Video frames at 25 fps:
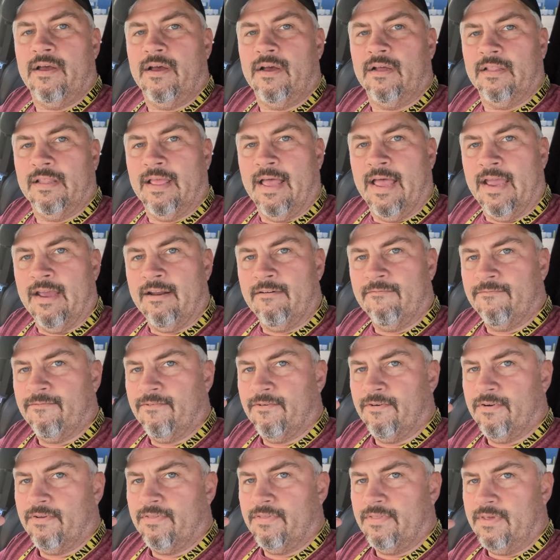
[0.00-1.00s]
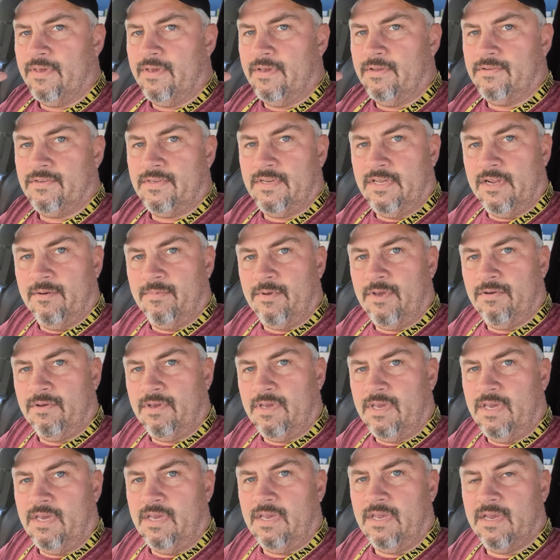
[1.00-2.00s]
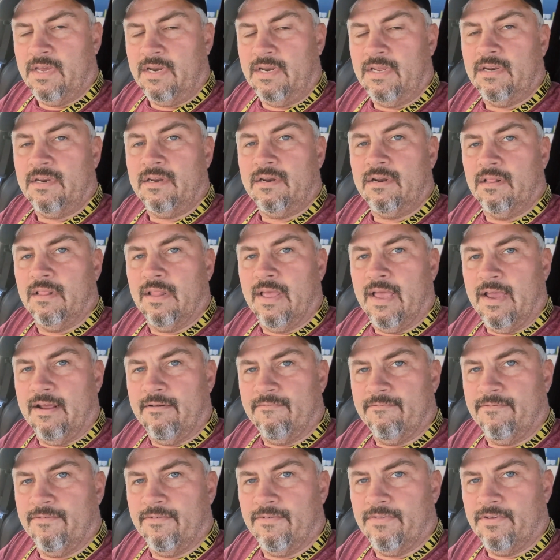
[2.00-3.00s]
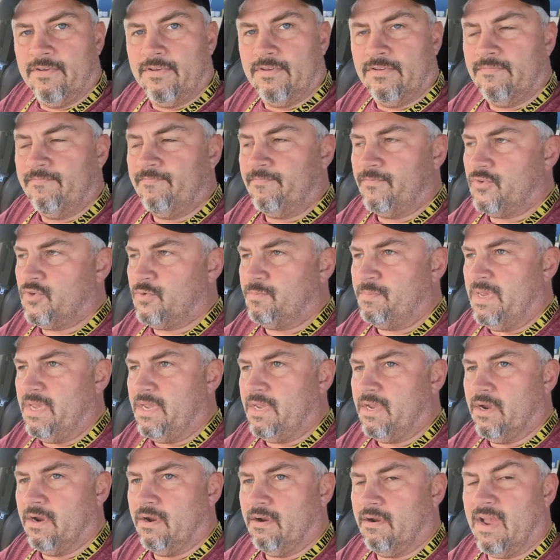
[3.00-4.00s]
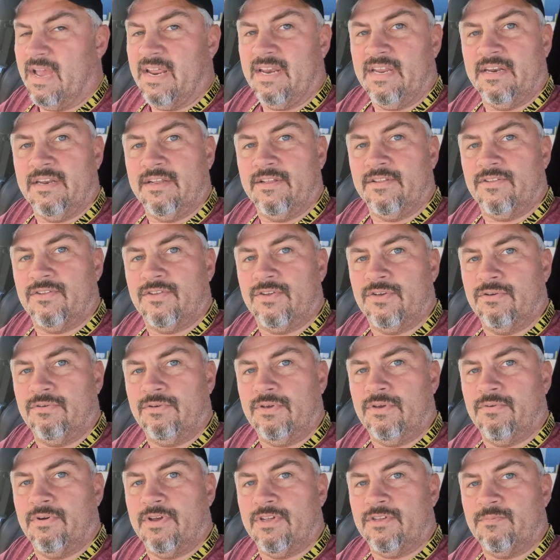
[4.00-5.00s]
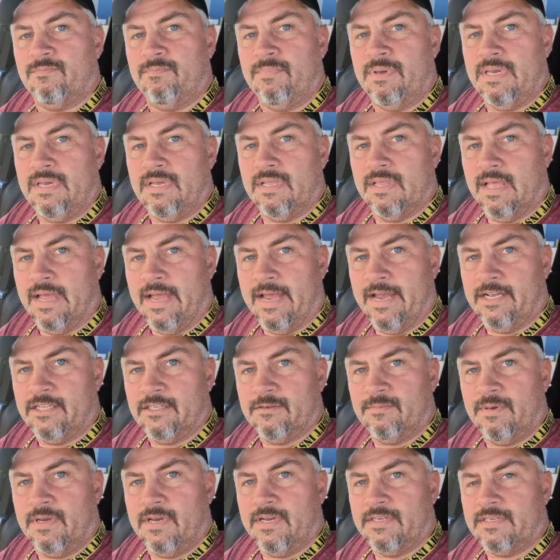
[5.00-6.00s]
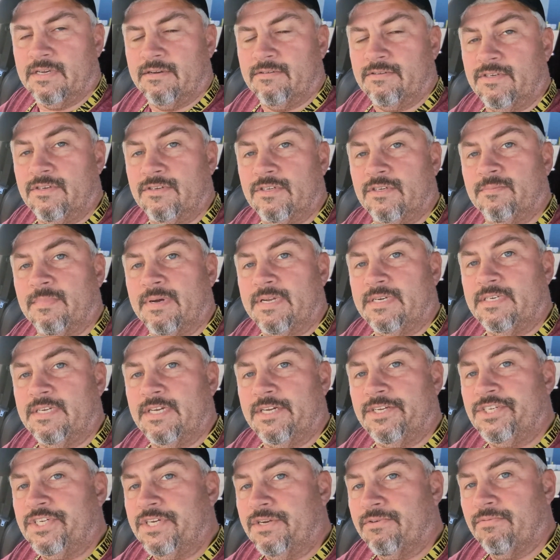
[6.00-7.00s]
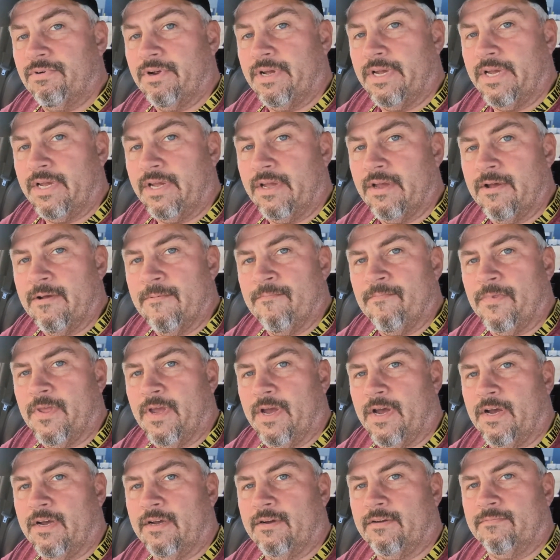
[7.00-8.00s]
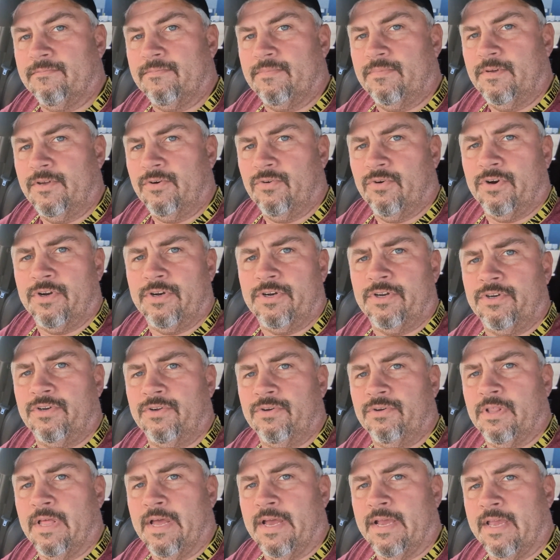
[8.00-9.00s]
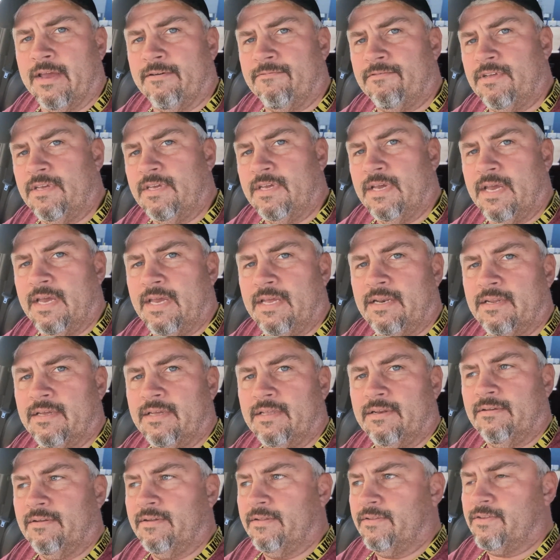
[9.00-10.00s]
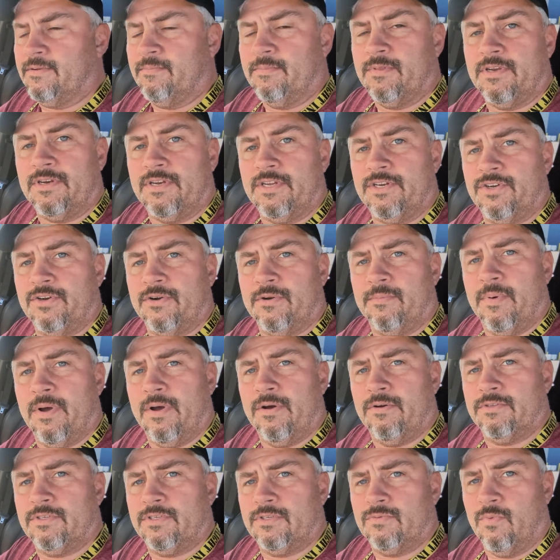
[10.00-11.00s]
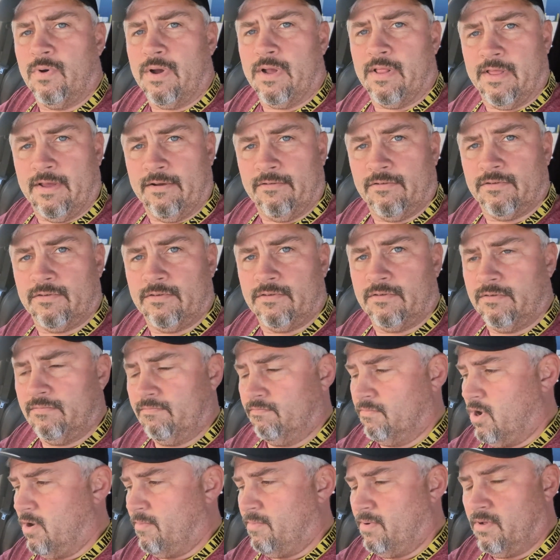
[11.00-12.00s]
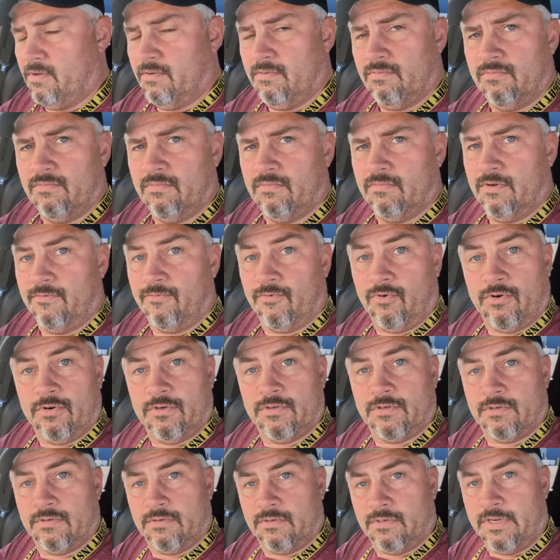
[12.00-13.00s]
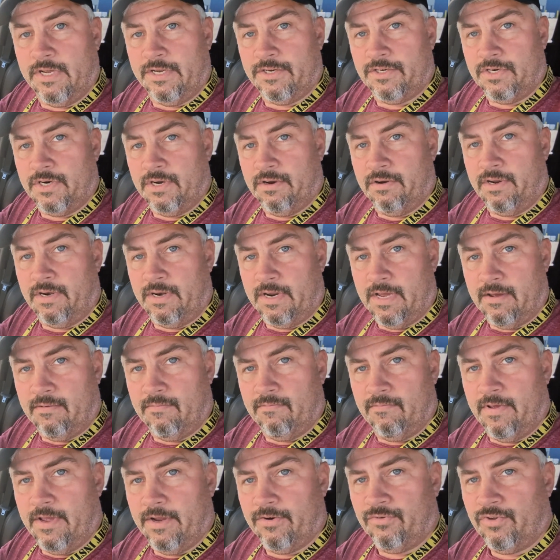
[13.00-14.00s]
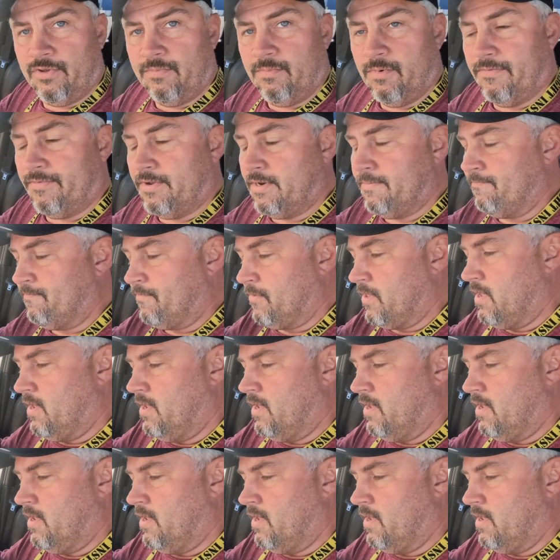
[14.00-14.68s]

a line for the CW key. I needed a line for the speaker. I needed two USB lines because I was using my digi rig in order to do like FT8 and some of the digital modes while I was mobile. Of course, stationary, not actually moving.